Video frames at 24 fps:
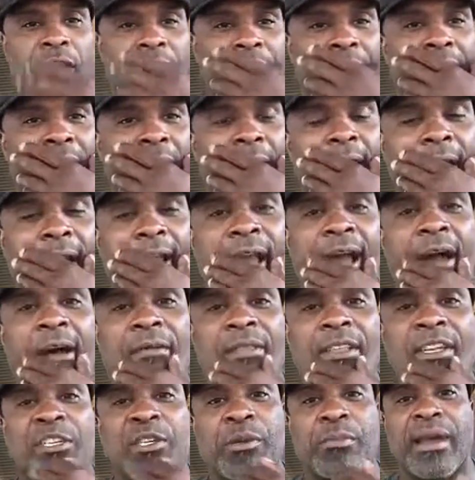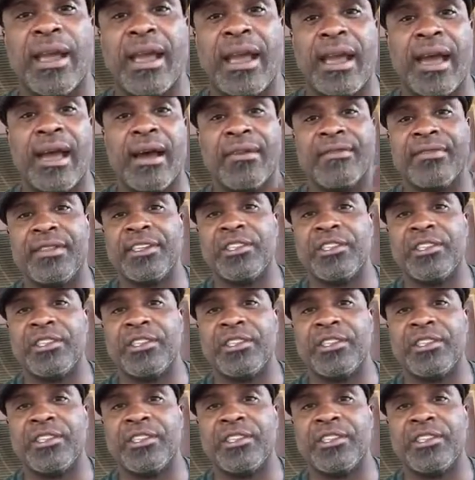online account that you may have,